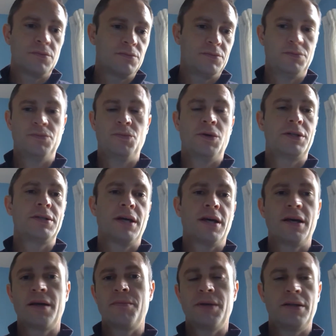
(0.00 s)
one
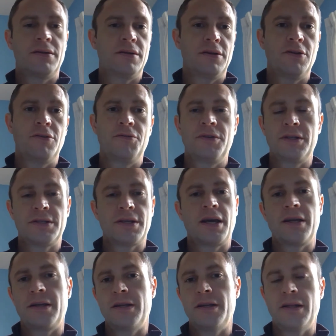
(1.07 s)
time and you've
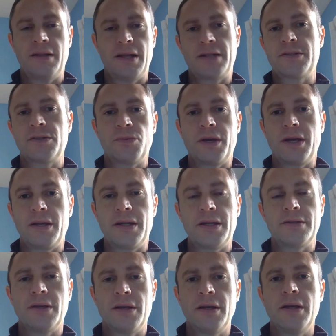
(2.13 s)
decided it and that's the way it
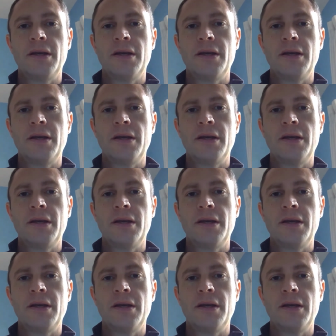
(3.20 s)
is.